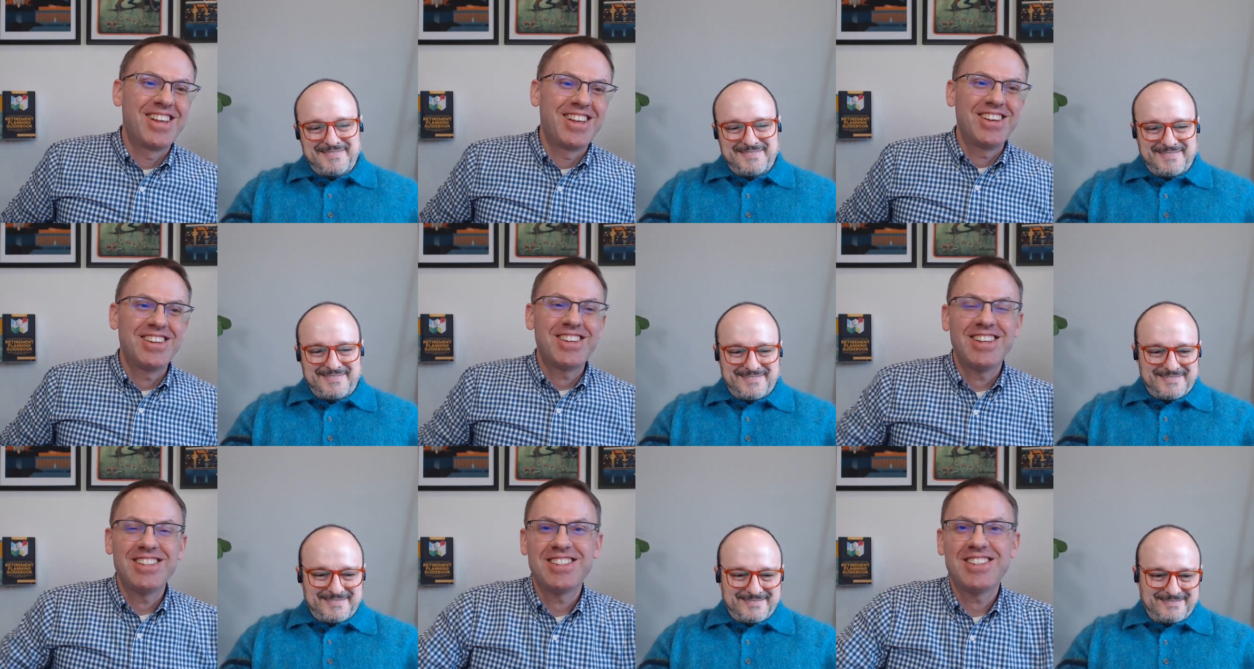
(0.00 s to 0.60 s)

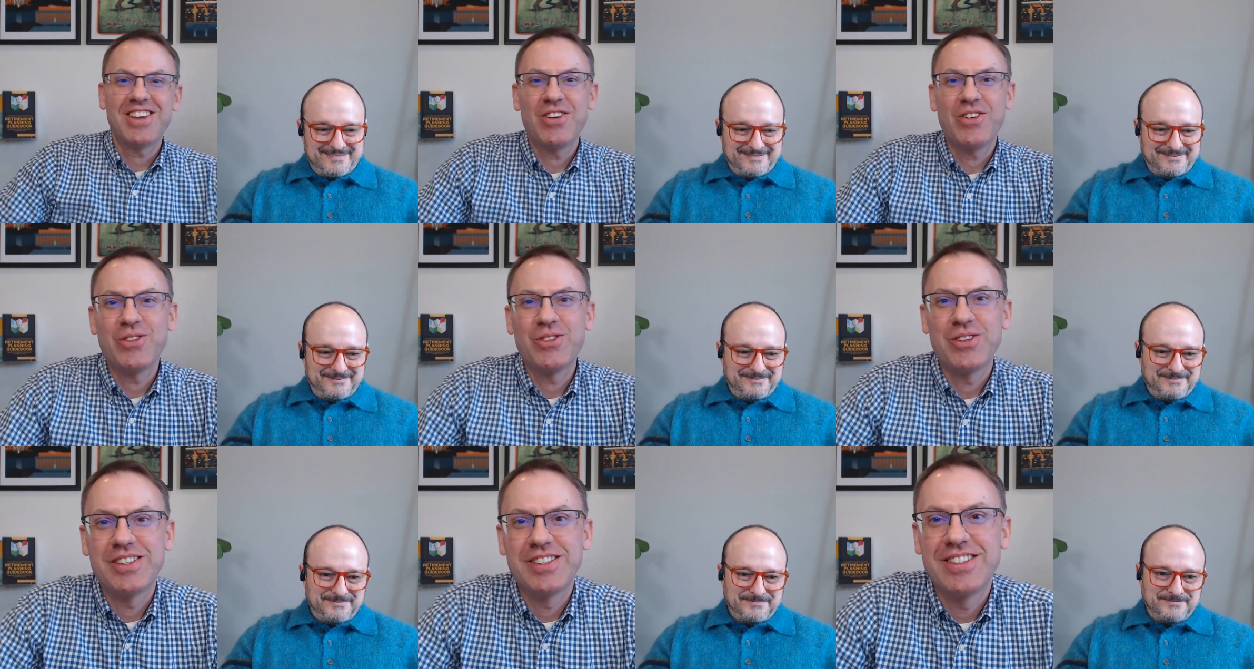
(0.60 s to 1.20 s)
Speaker 1: okay,
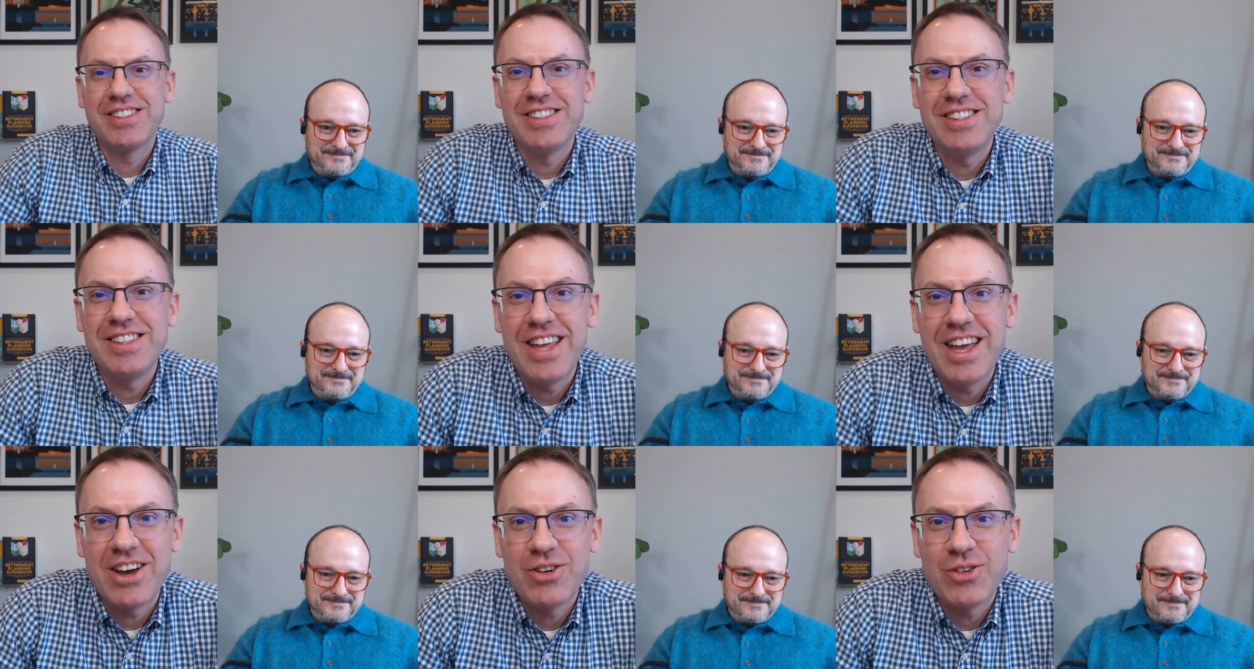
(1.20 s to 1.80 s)
so
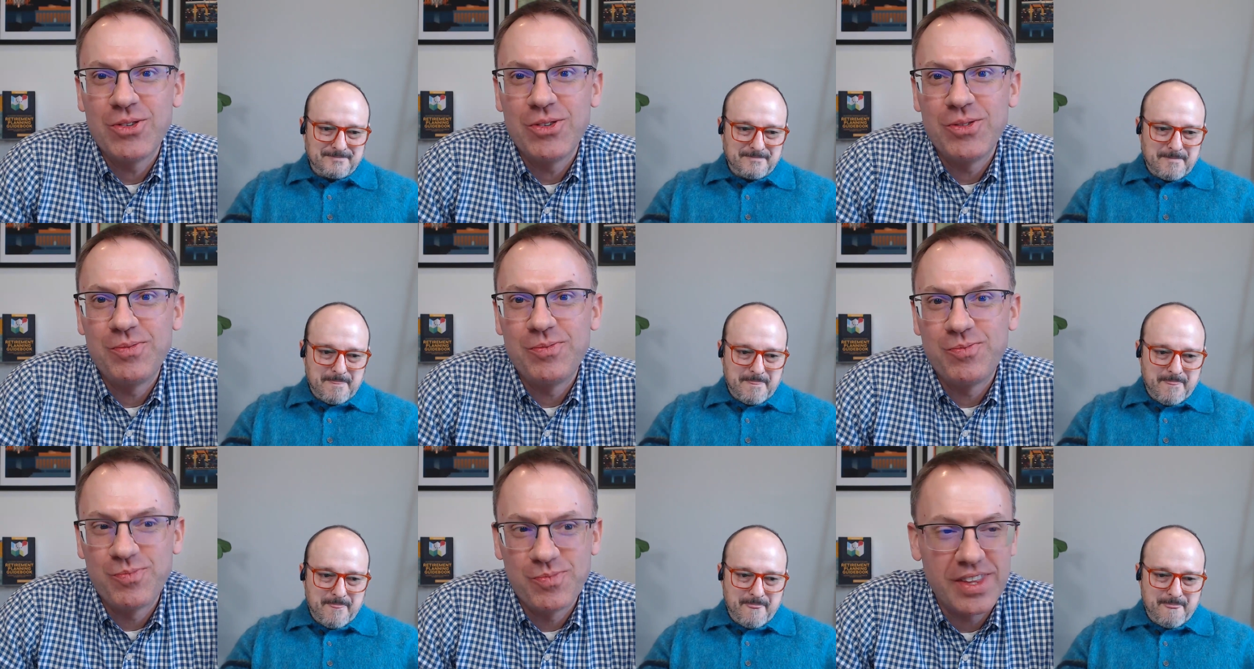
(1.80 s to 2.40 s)
now
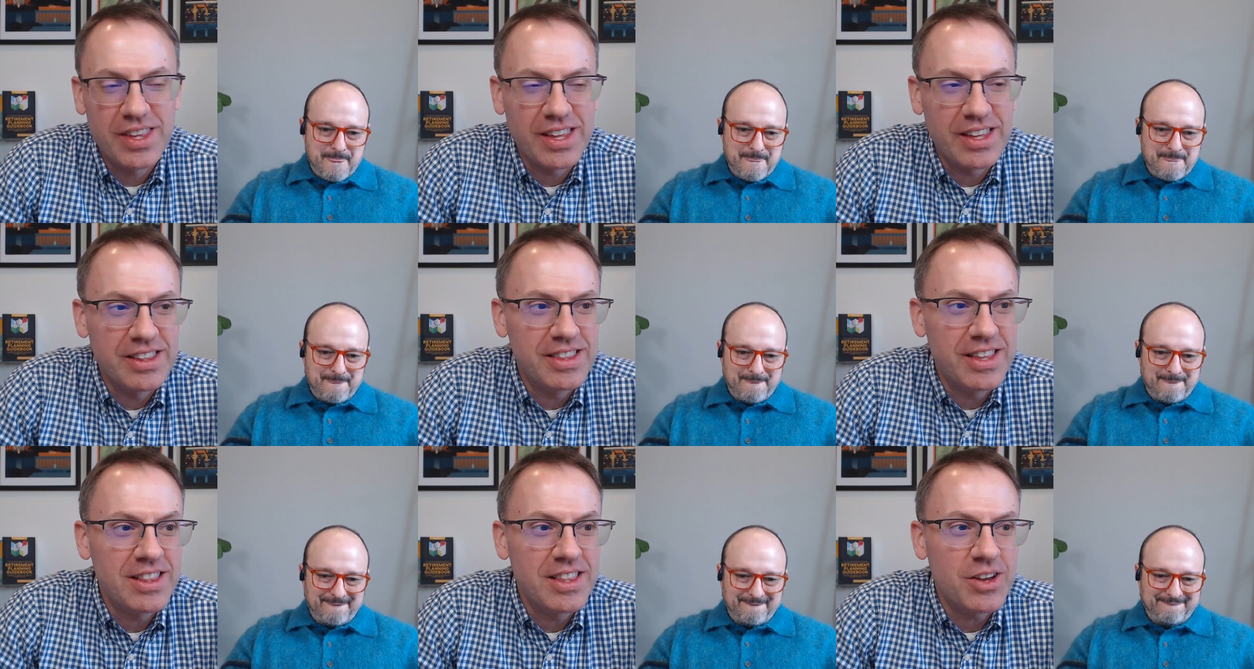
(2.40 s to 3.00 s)

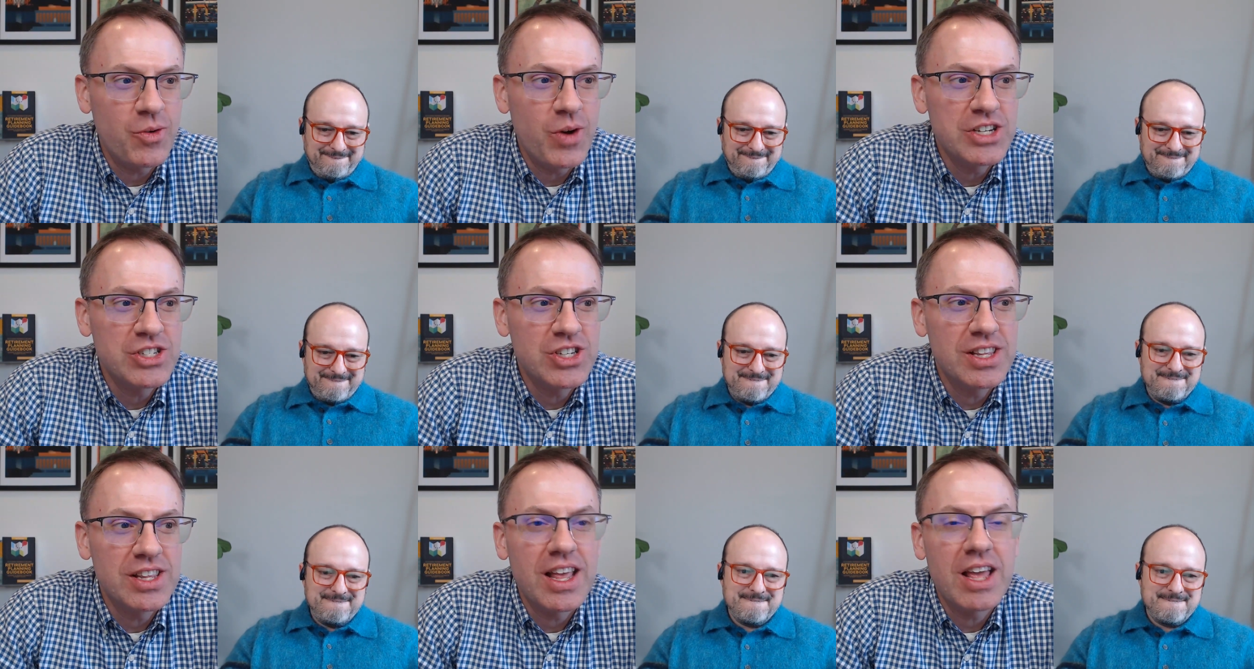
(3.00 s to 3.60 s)
then the
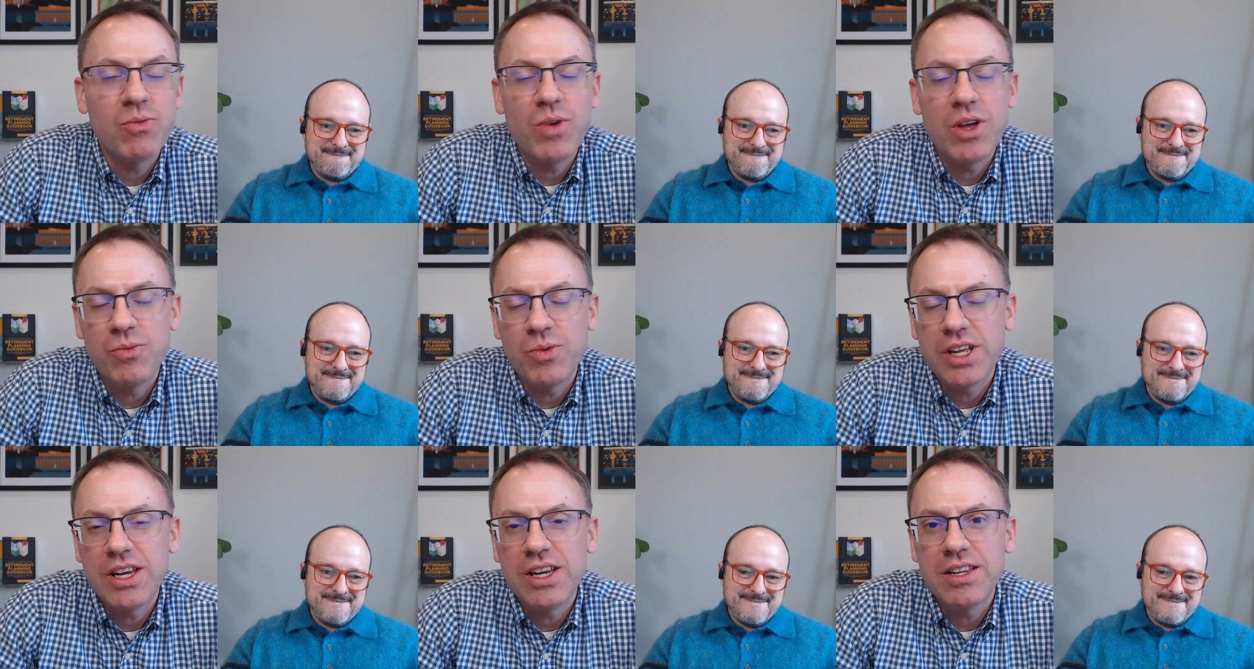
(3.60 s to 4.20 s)
question, and,
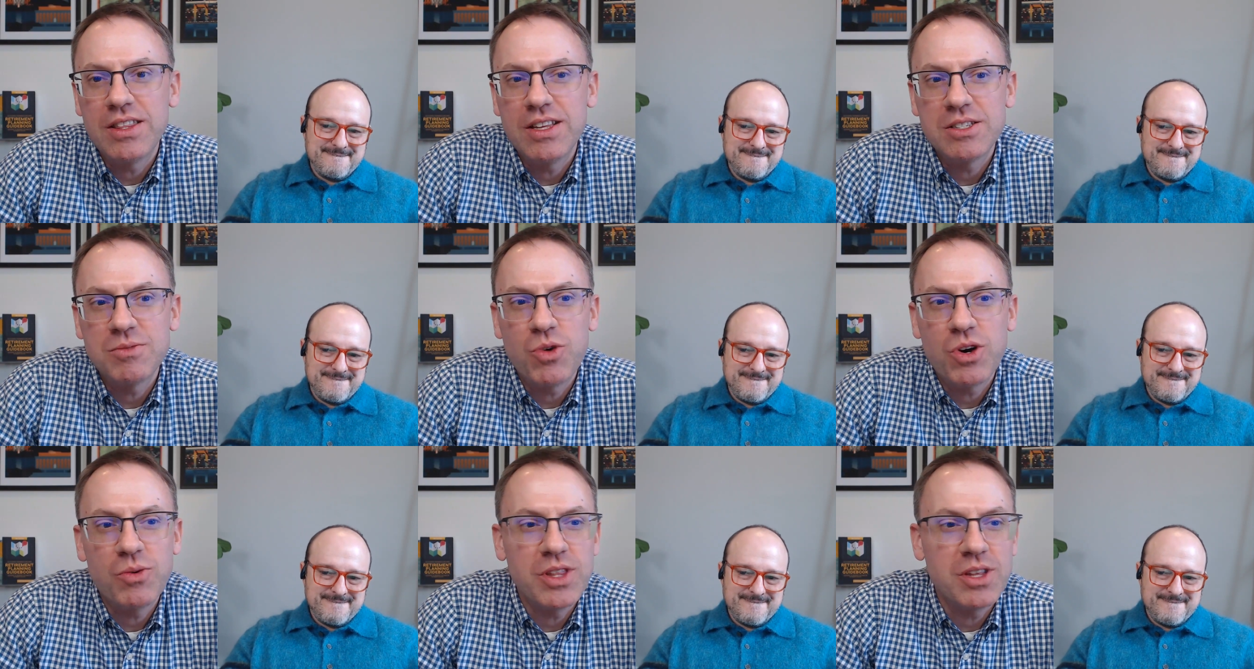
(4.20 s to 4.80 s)
and we'll get into
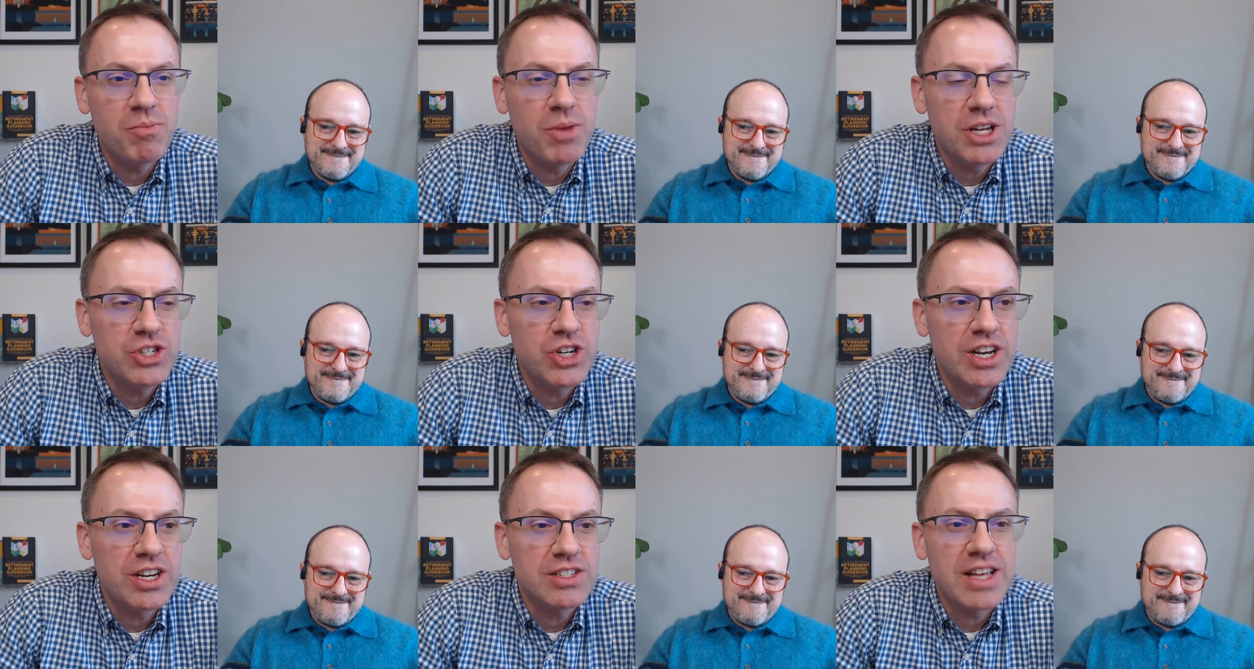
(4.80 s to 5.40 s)
this more with the
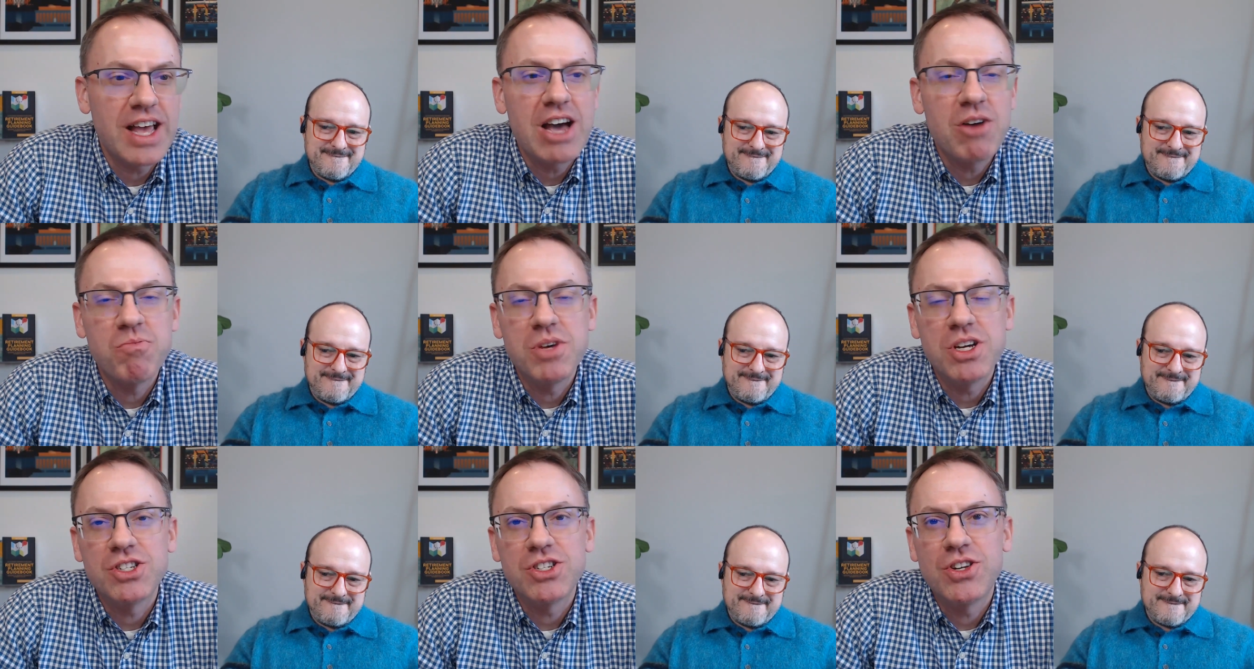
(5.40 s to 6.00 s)
budgeting, is how
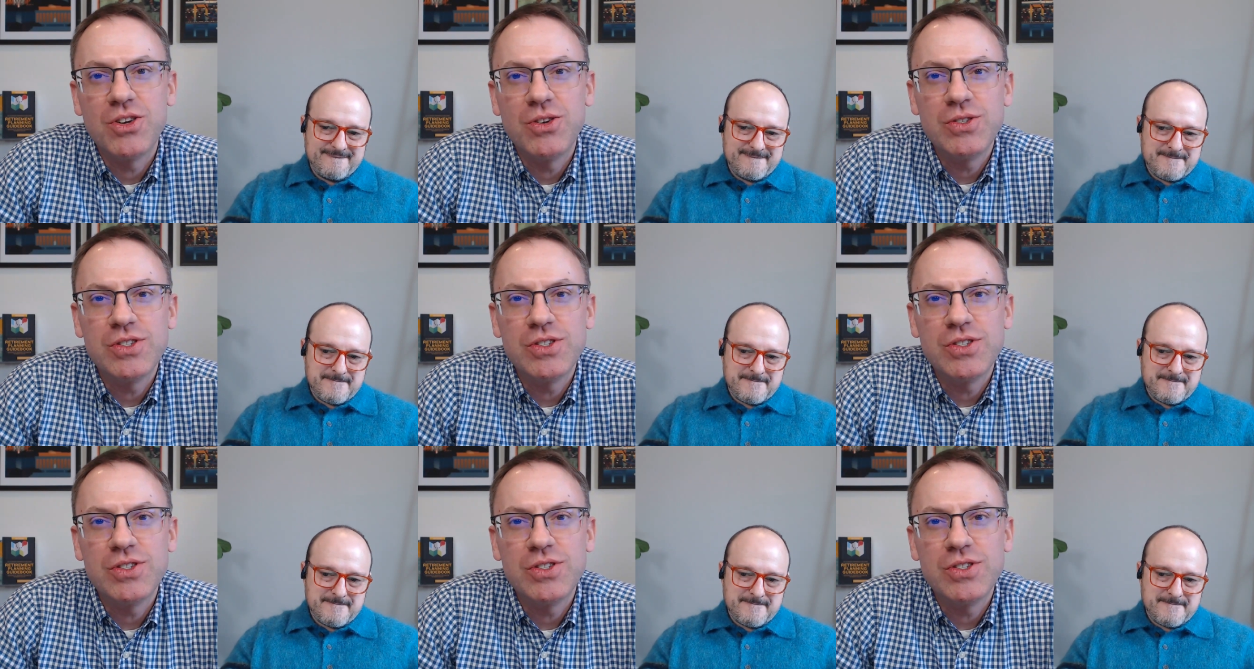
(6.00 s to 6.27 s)
much to